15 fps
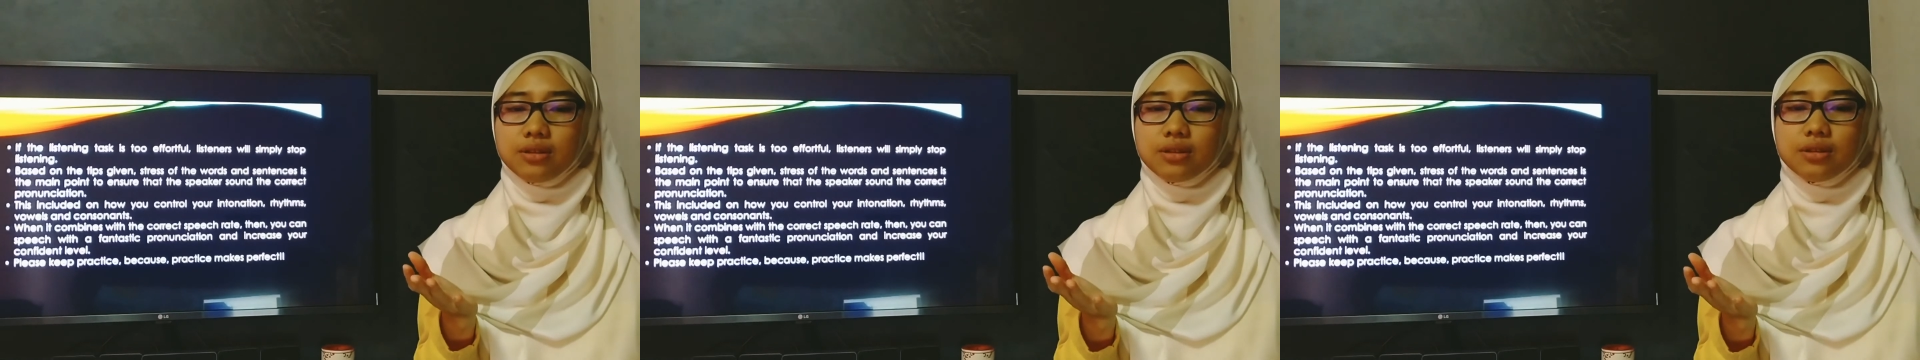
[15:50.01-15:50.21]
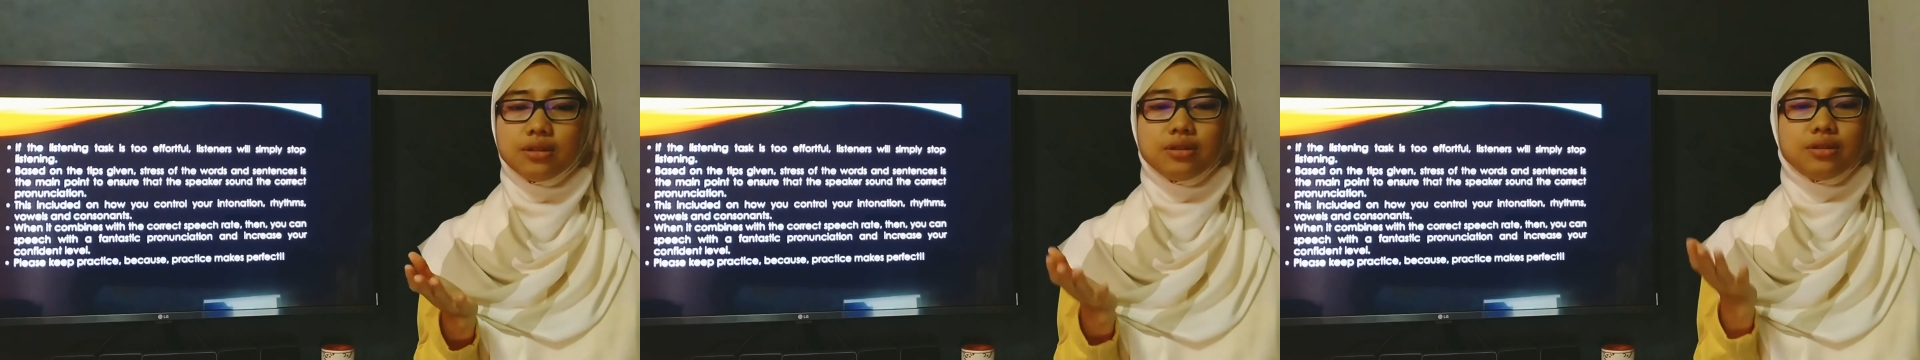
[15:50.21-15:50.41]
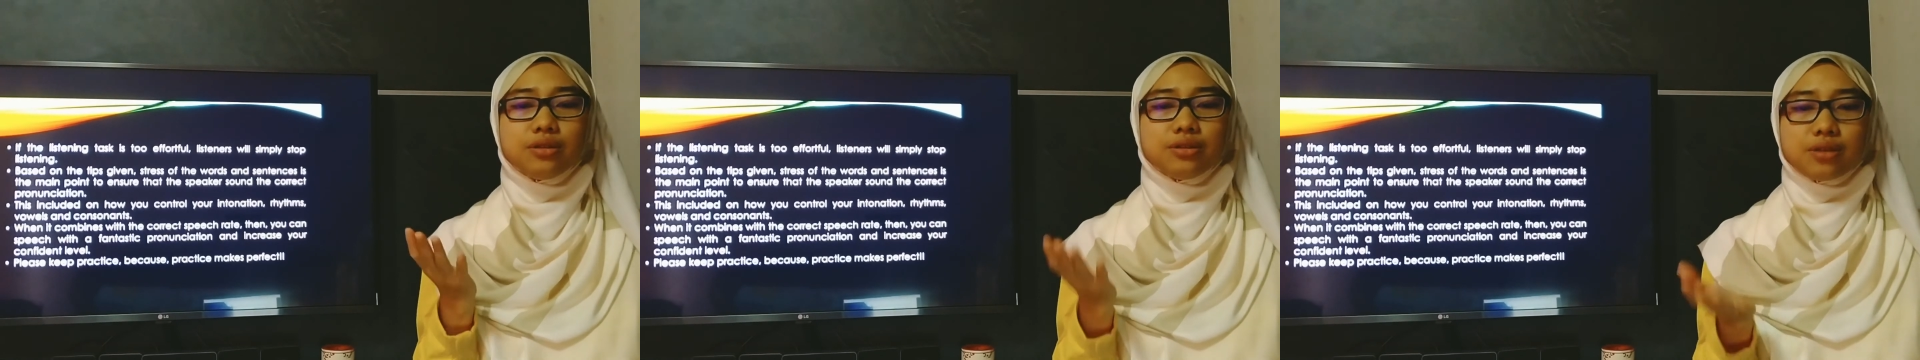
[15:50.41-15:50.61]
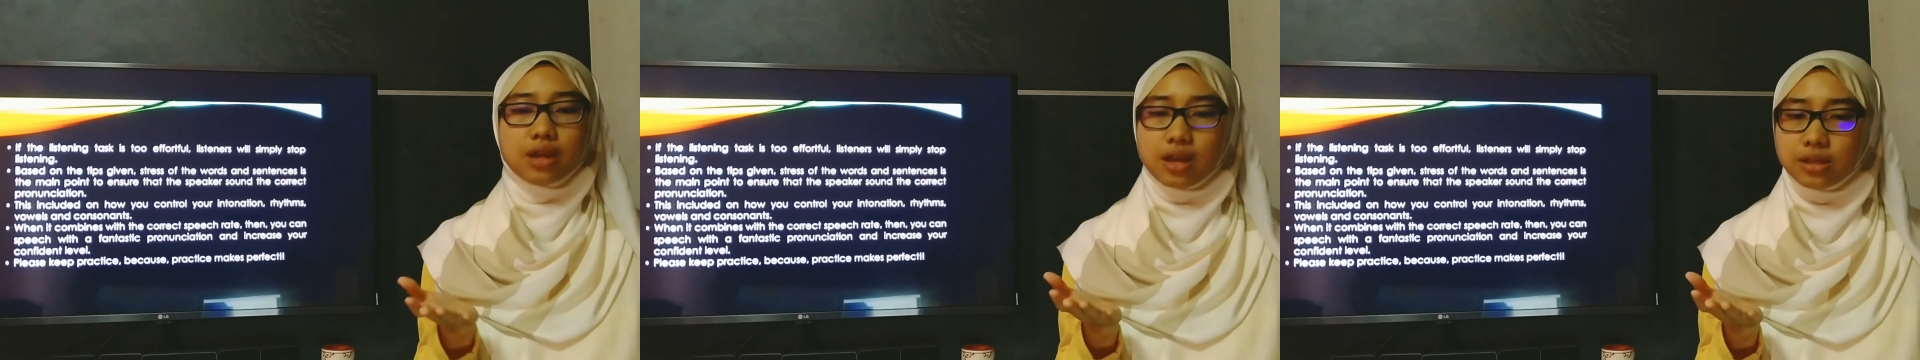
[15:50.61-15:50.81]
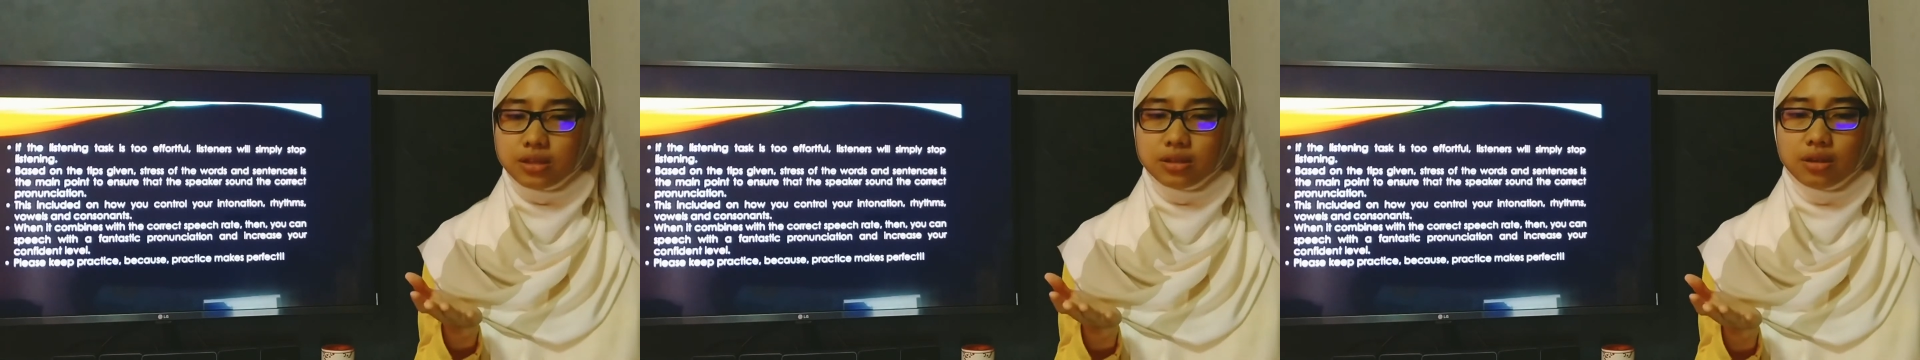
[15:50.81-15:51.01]
stress
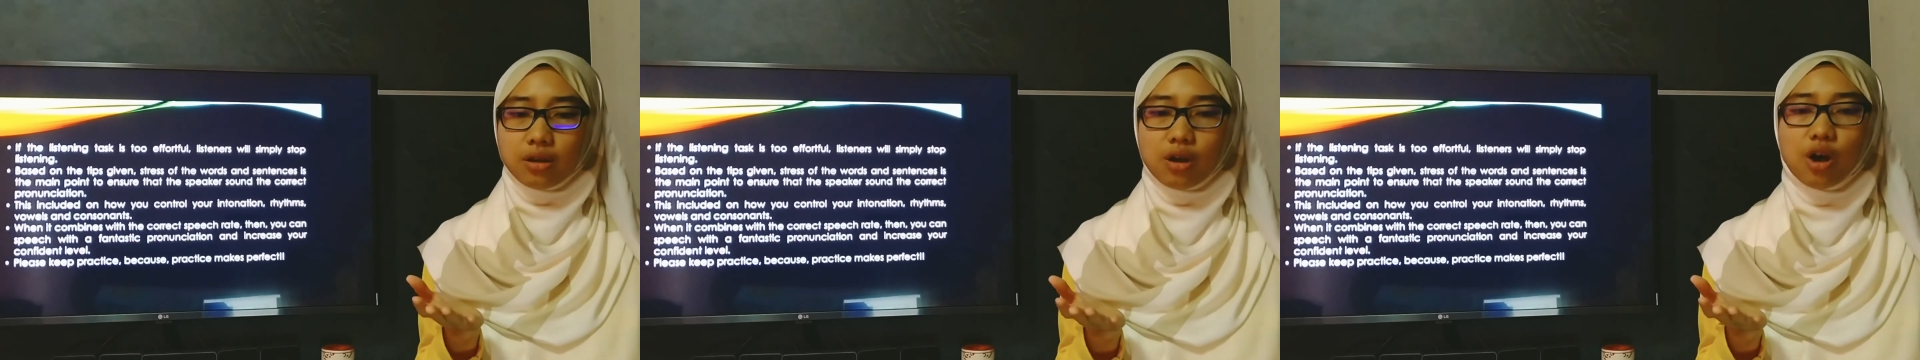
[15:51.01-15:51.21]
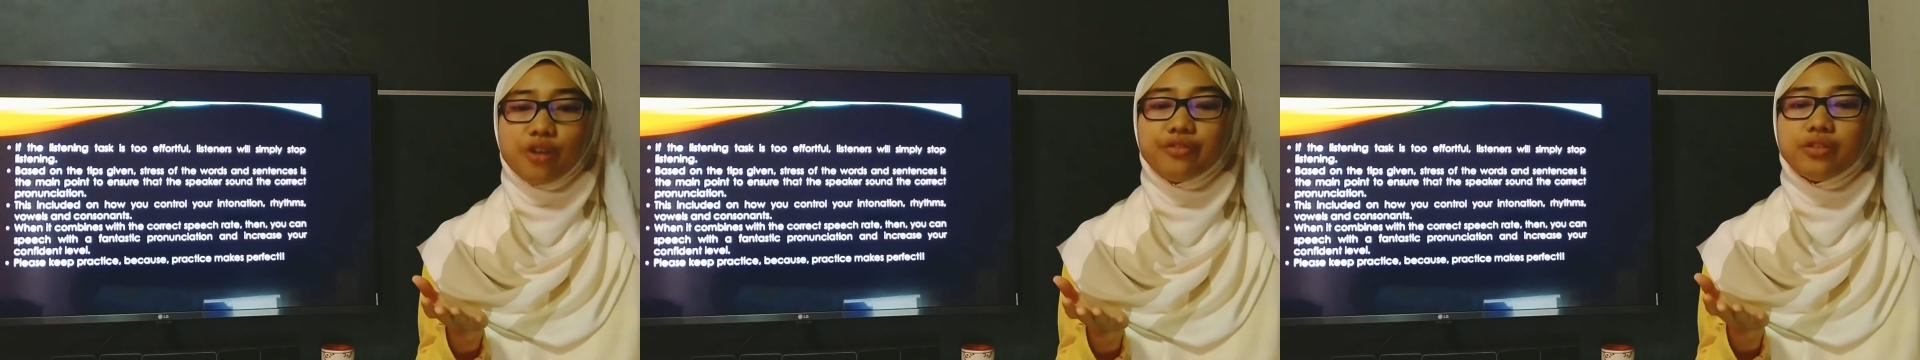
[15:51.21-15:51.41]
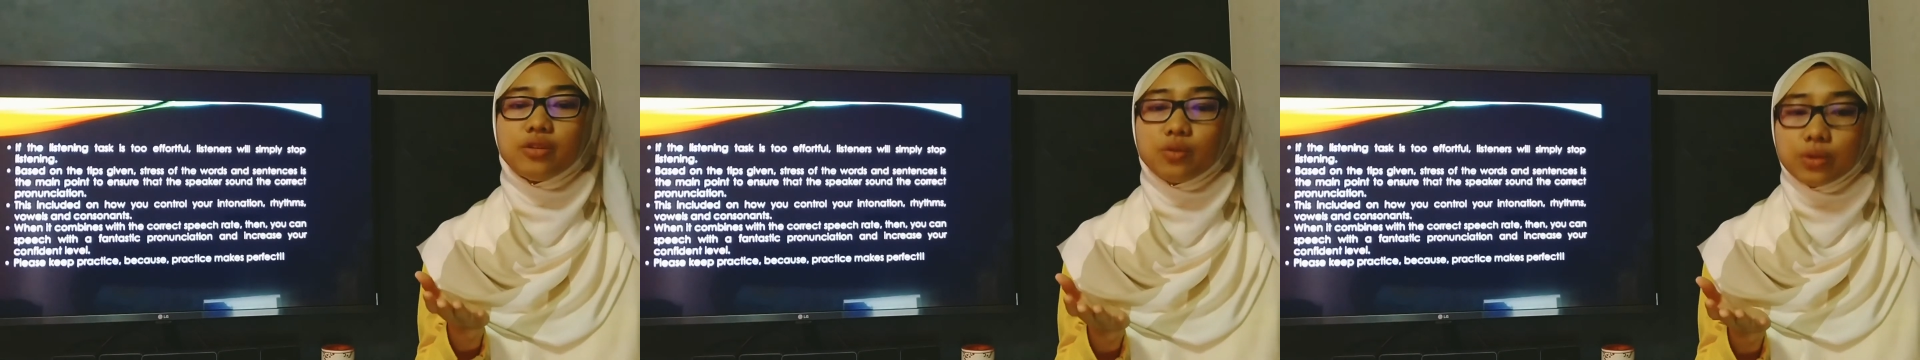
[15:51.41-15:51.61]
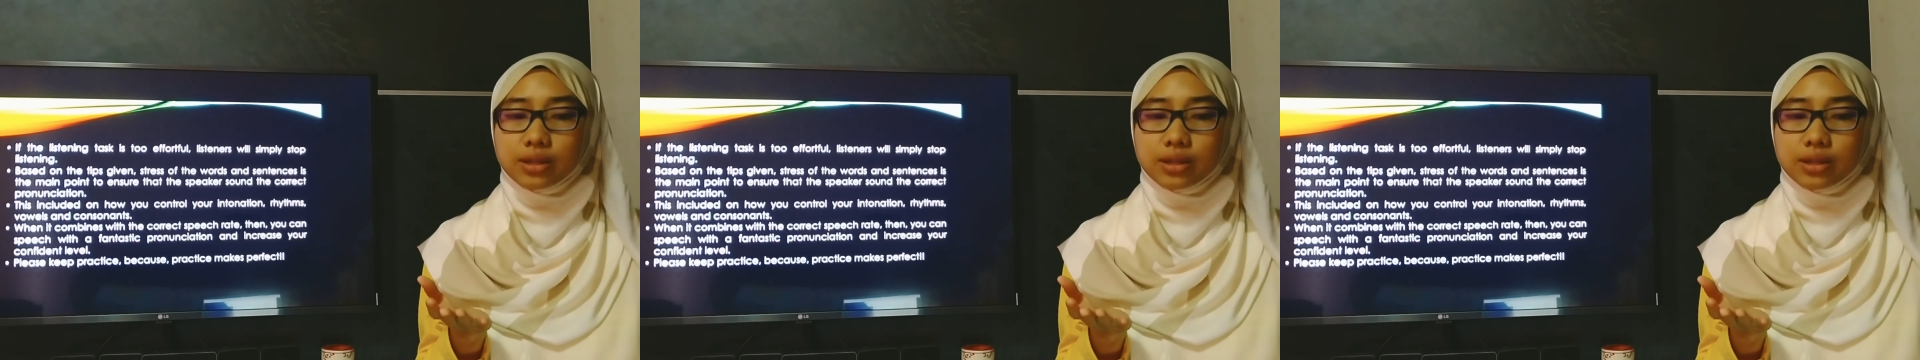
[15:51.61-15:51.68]
of the words